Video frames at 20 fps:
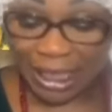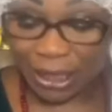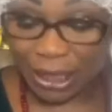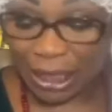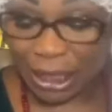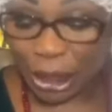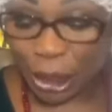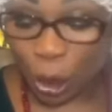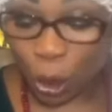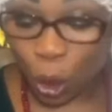
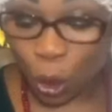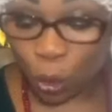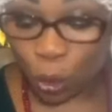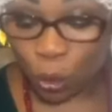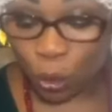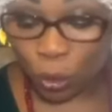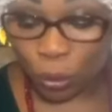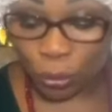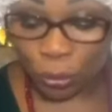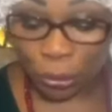
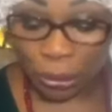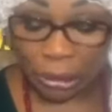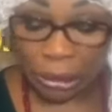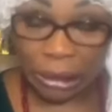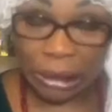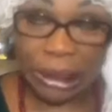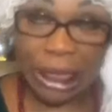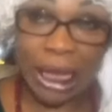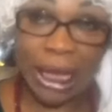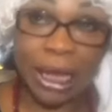Ogun,
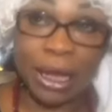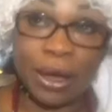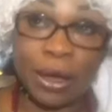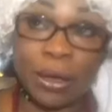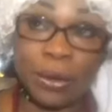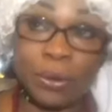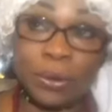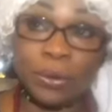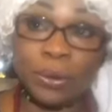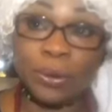
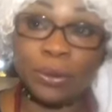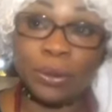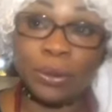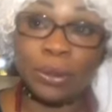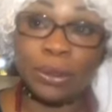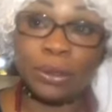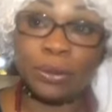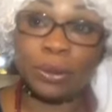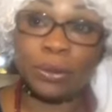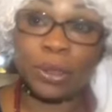
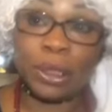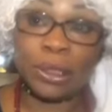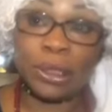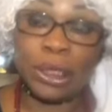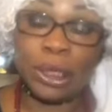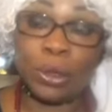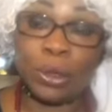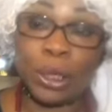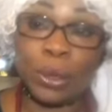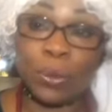
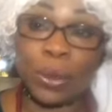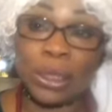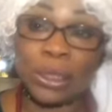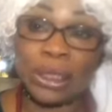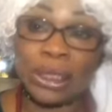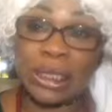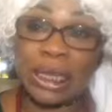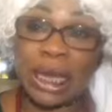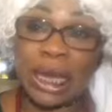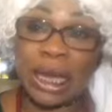he
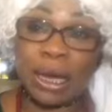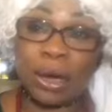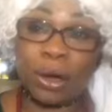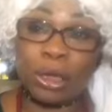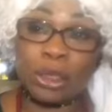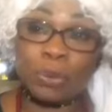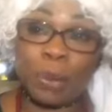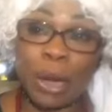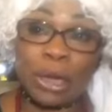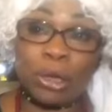was the
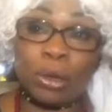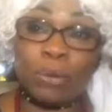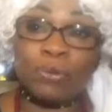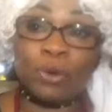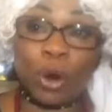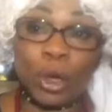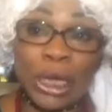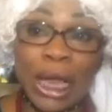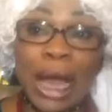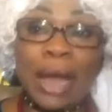husband
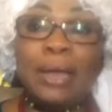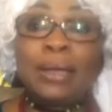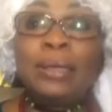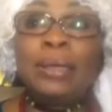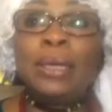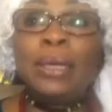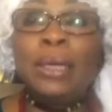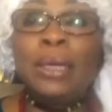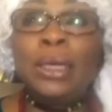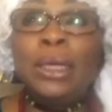of Oya.
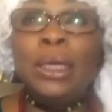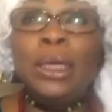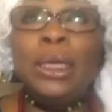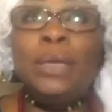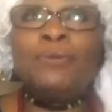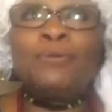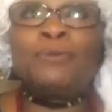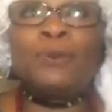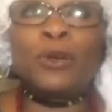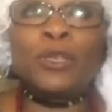
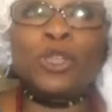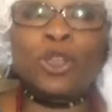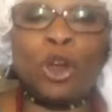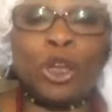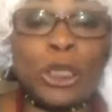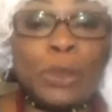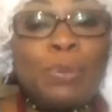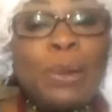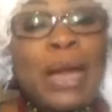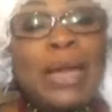First
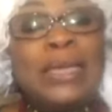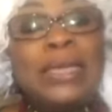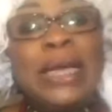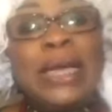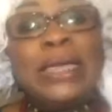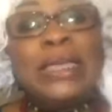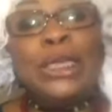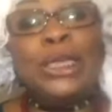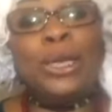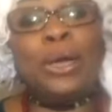husband,
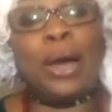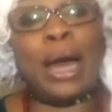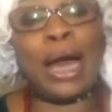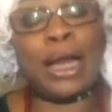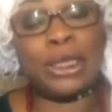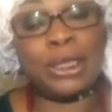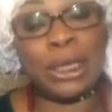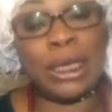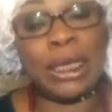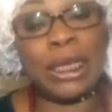
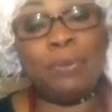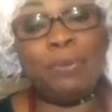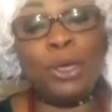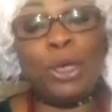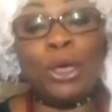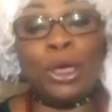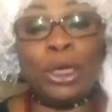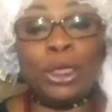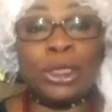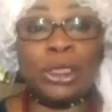actually,
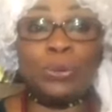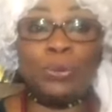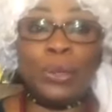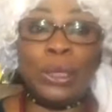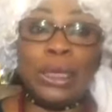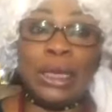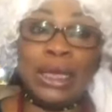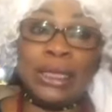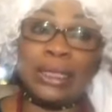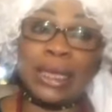because
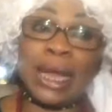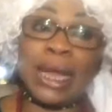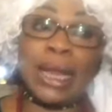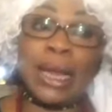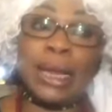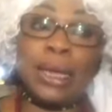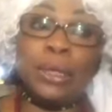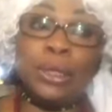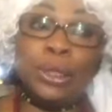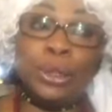we
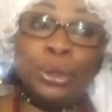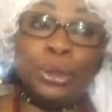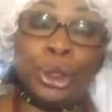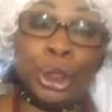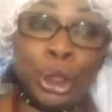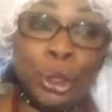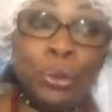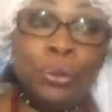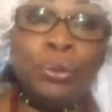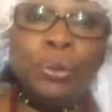later
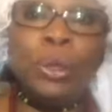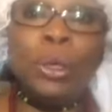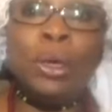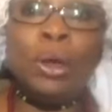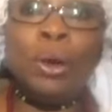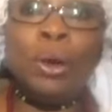knew